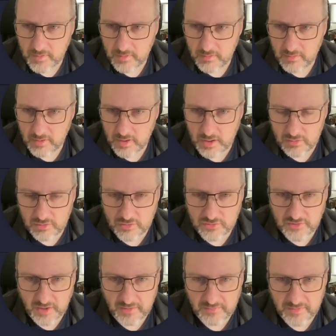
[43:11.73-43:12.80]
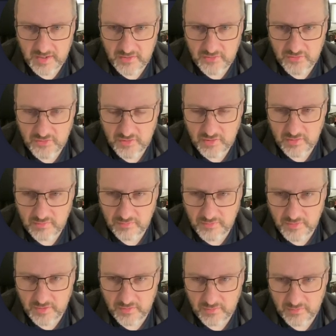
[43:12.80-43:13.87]
It looks like the
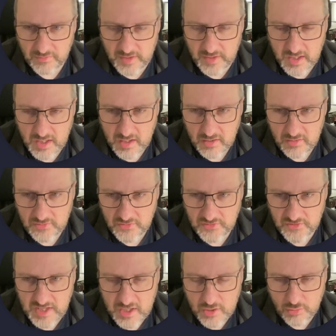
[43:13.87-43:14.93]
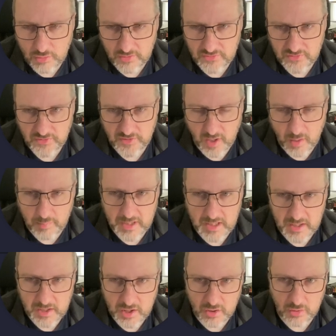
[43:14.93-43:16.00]
secrets that are being
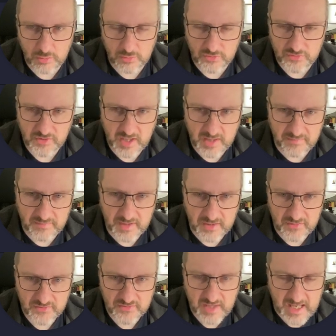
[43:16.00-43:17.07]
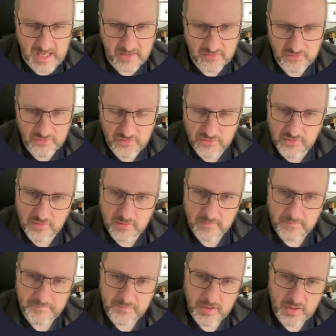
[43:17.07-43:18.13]
used in these tests
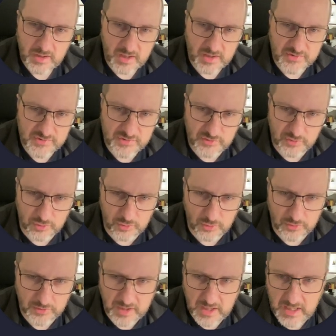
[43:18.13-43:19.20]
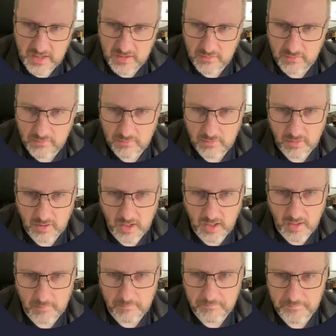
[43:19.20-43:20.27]
are stored in
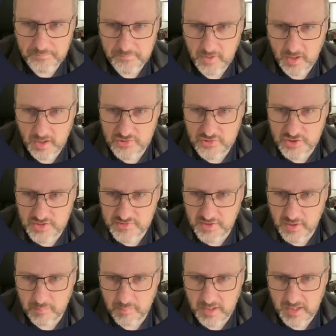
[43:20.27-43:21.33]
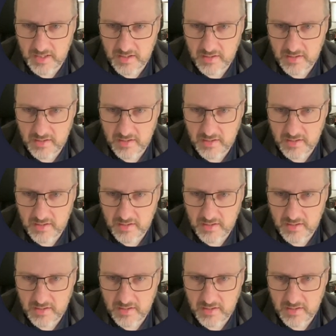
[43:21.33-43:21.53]
a GCP